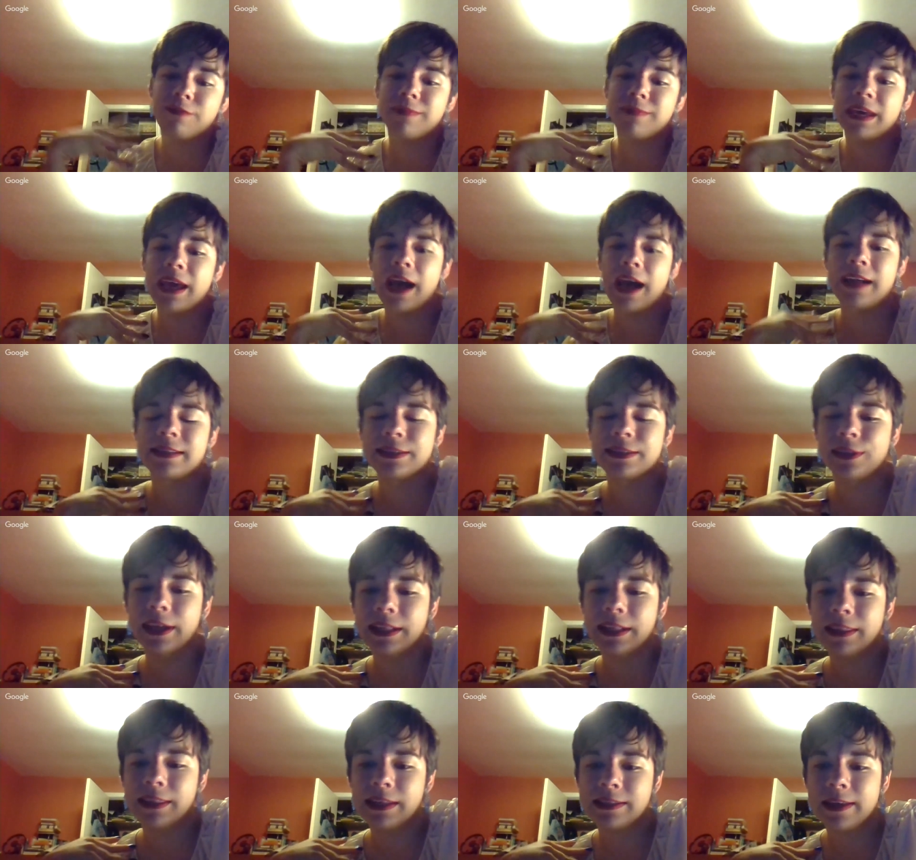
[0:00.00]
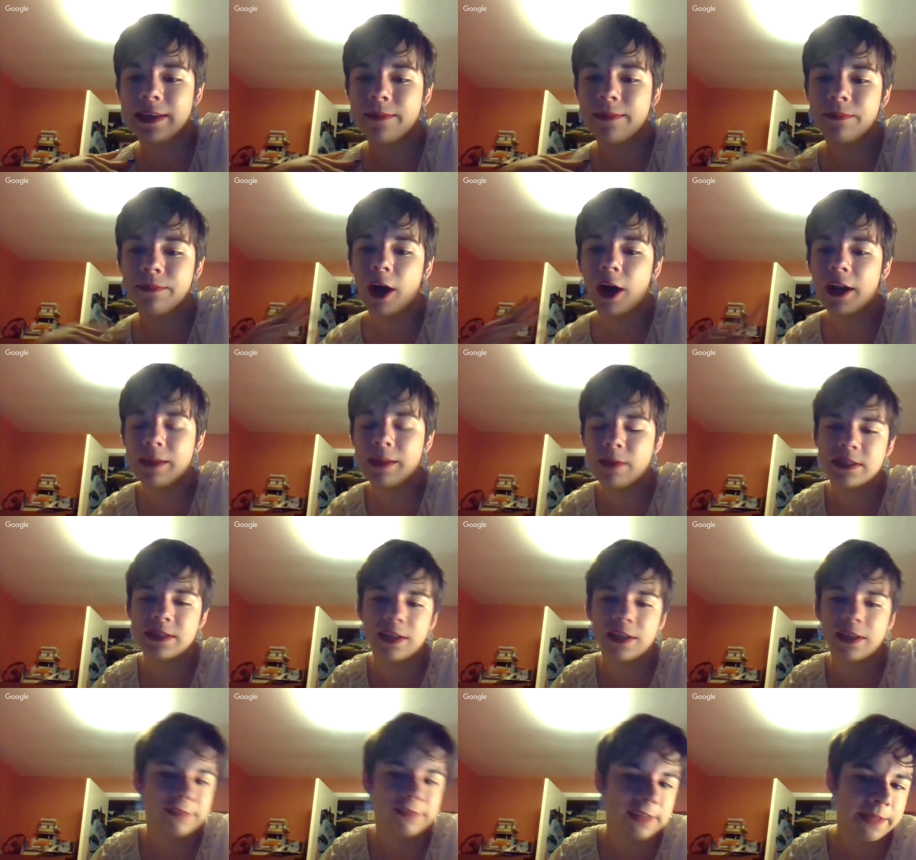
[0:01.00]
of me as like this
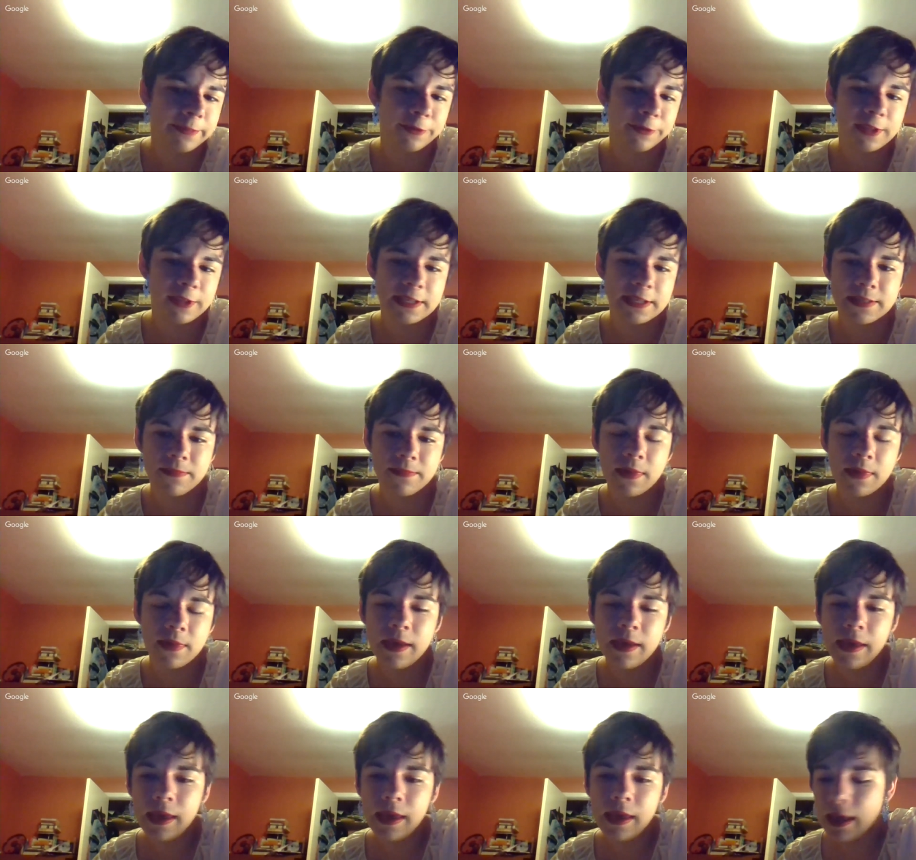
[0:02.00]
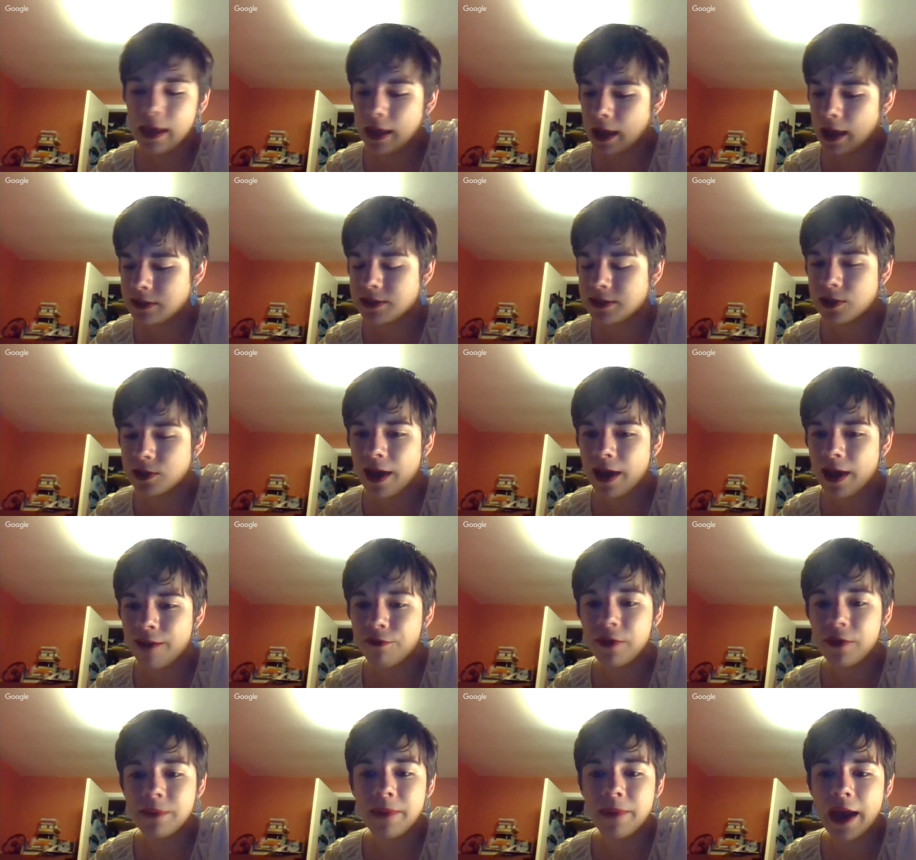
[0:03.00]
embodiment of liberalism. And so
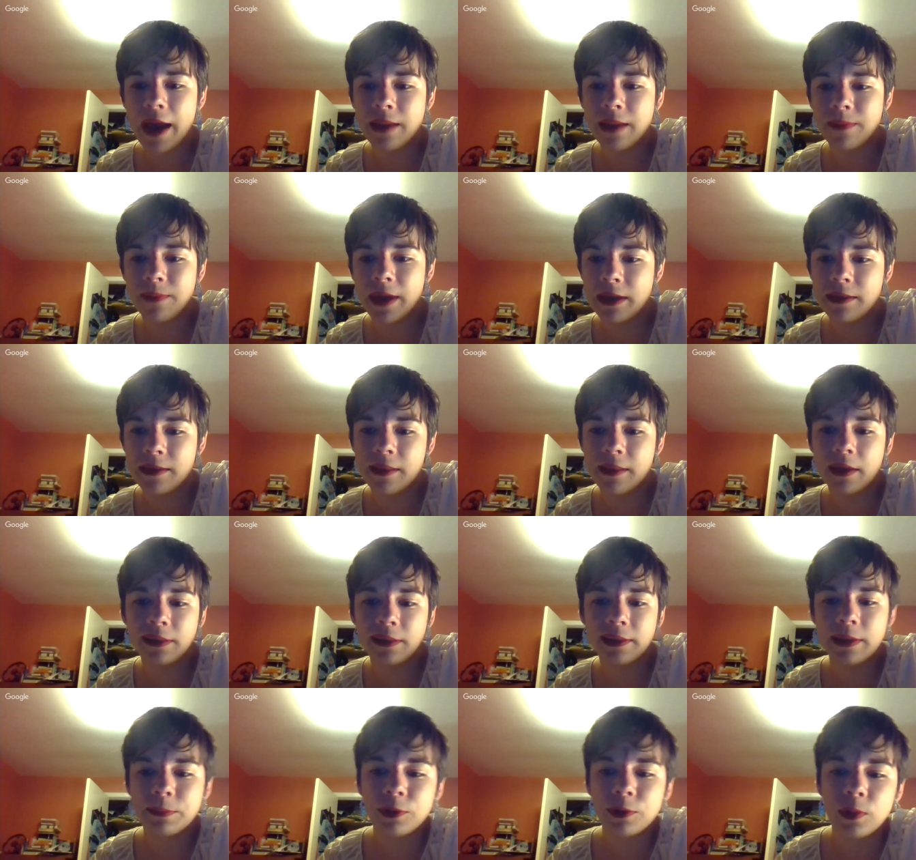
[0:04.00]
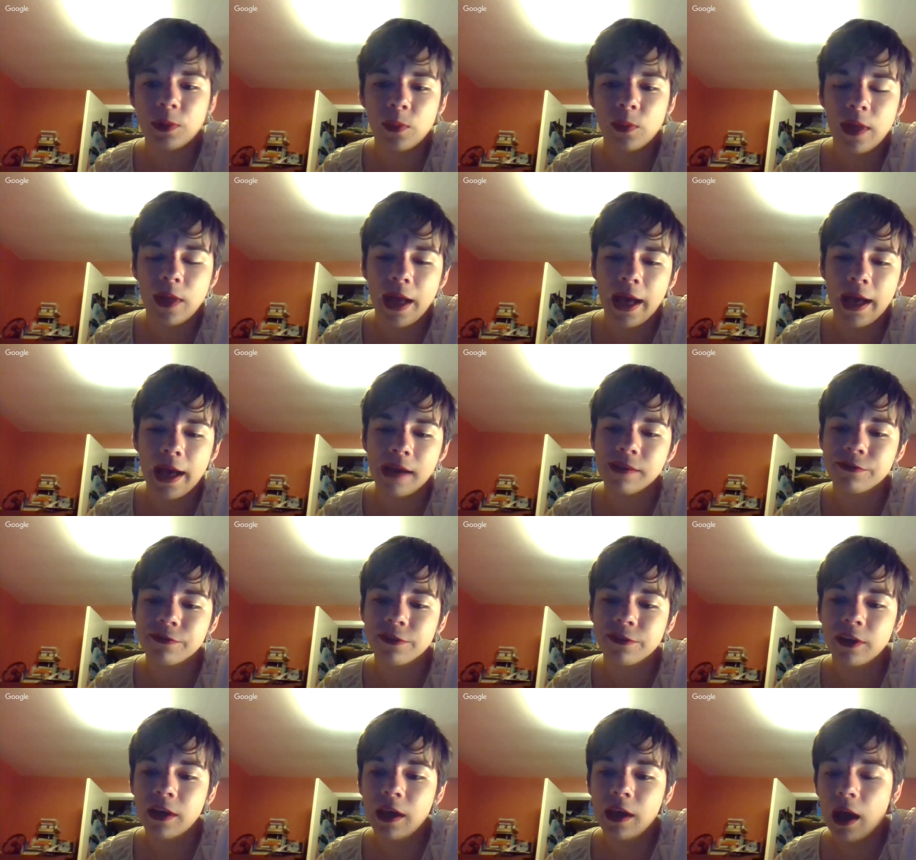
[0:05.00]
every bad opinion that a liberal will
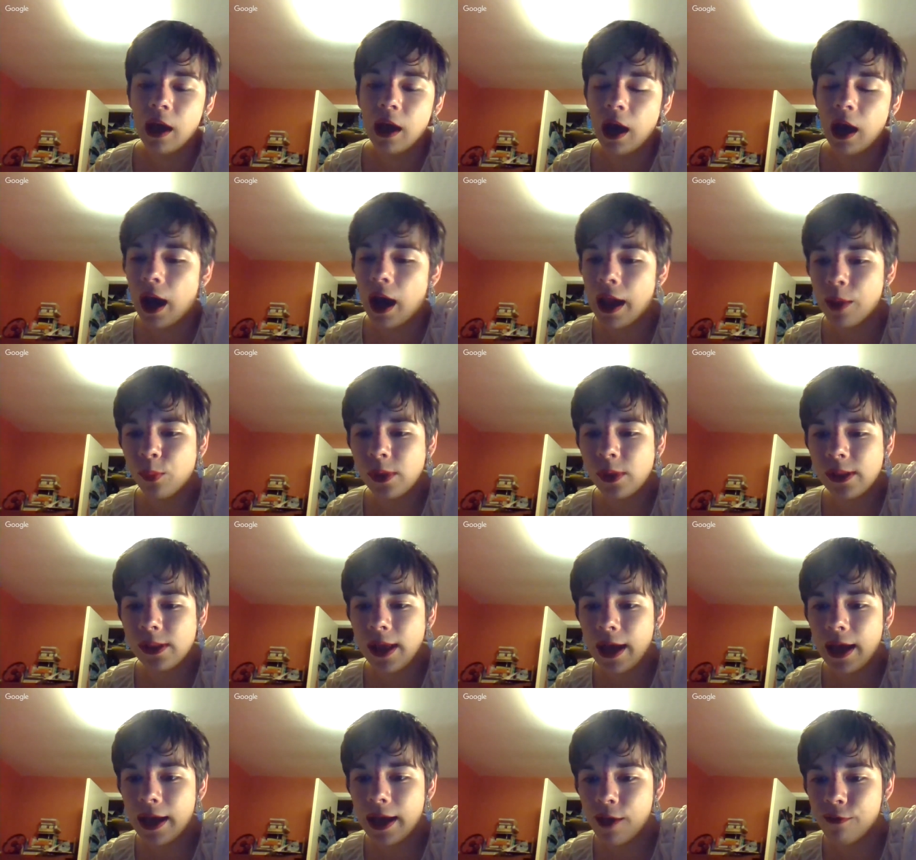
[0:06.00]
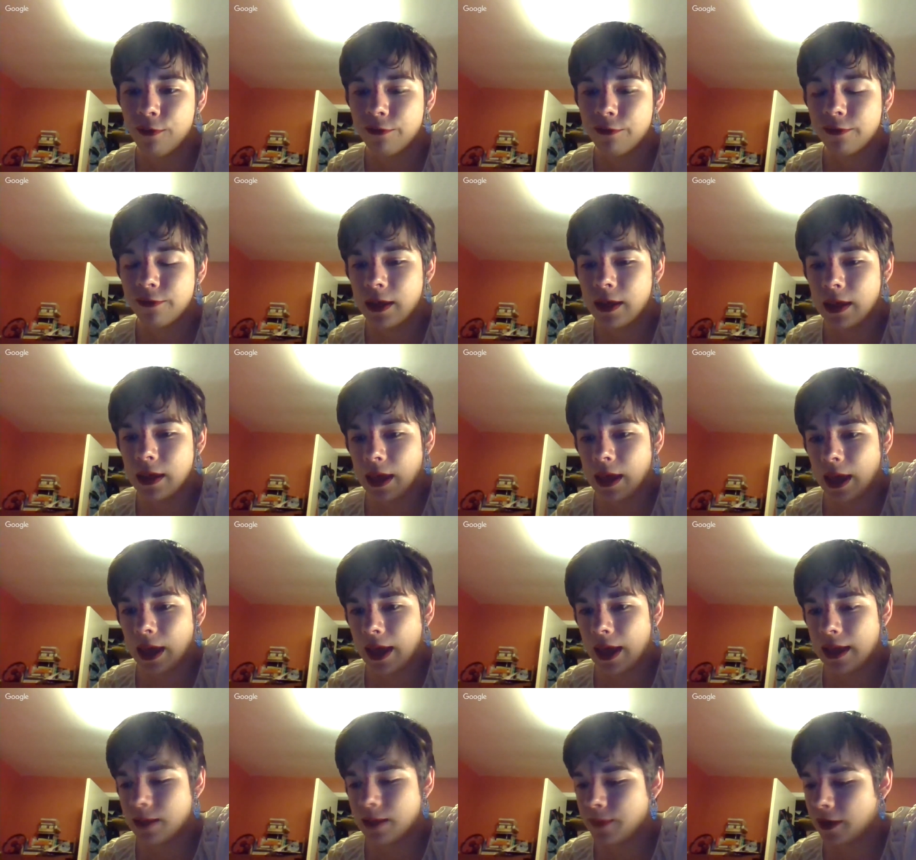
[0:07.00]
have, I will have.
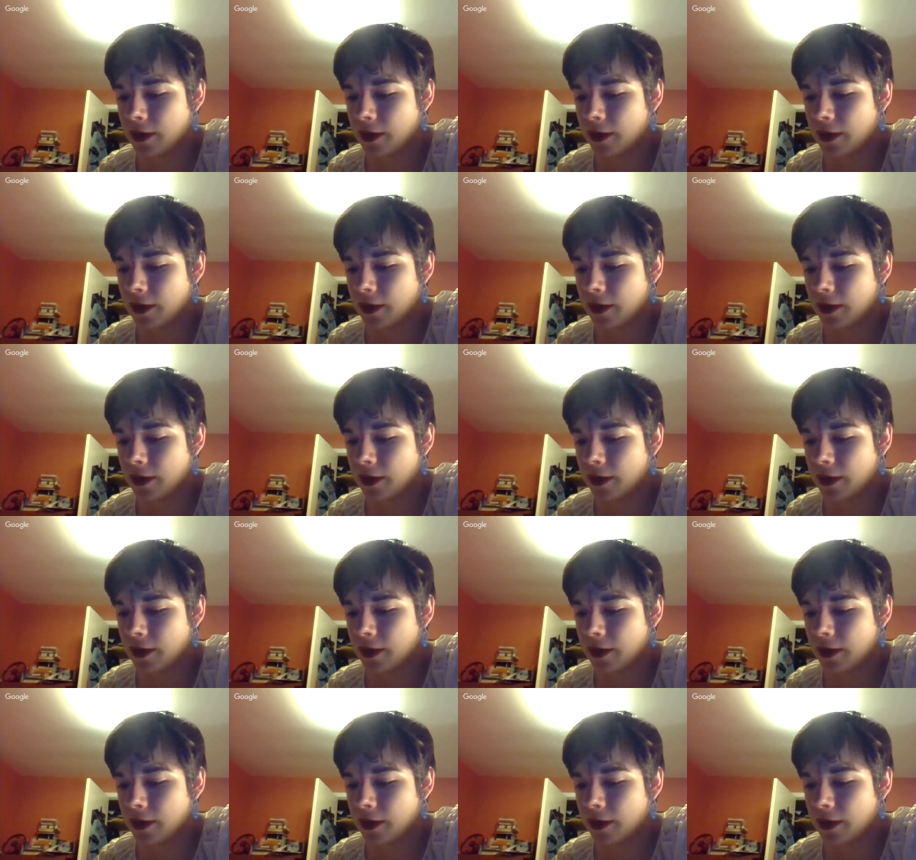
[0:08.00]
And